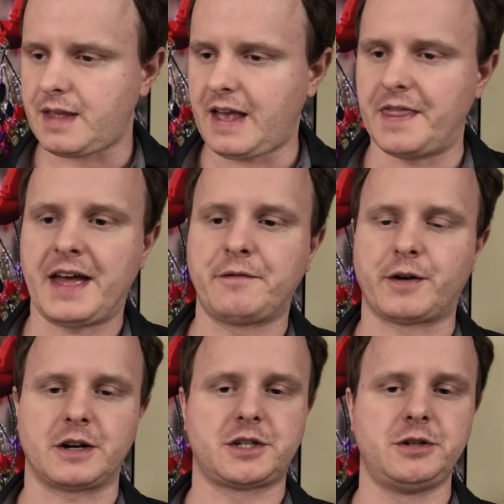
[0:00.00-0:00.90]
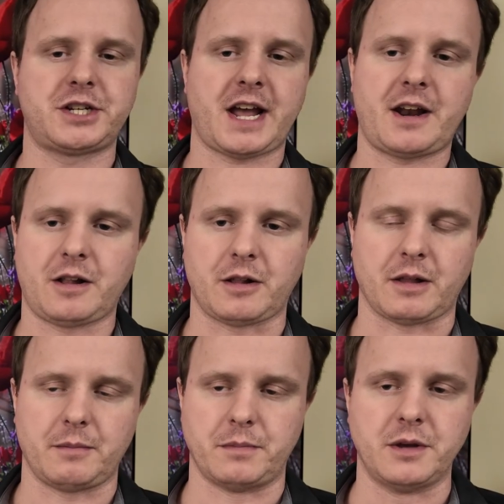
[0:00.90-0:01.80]
And then for
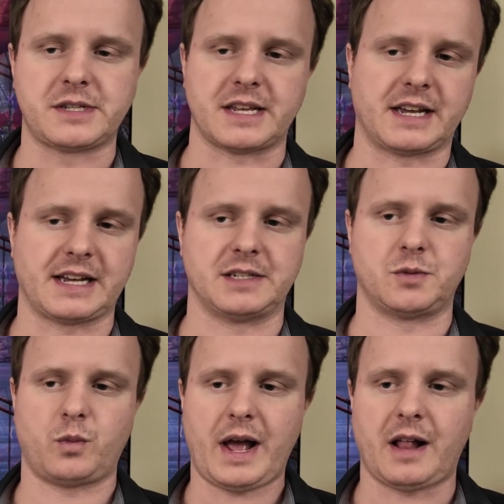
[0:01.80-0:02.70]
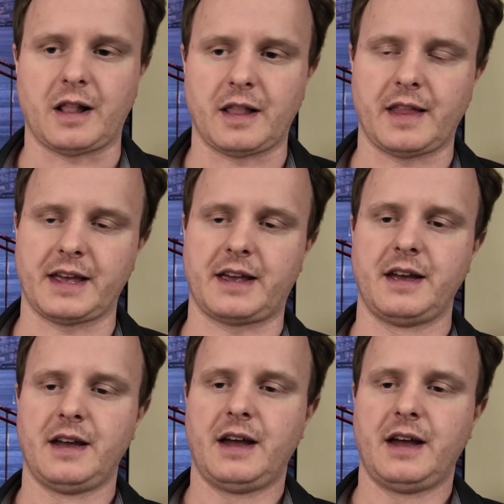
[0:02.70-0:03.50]
2-channel music as well, like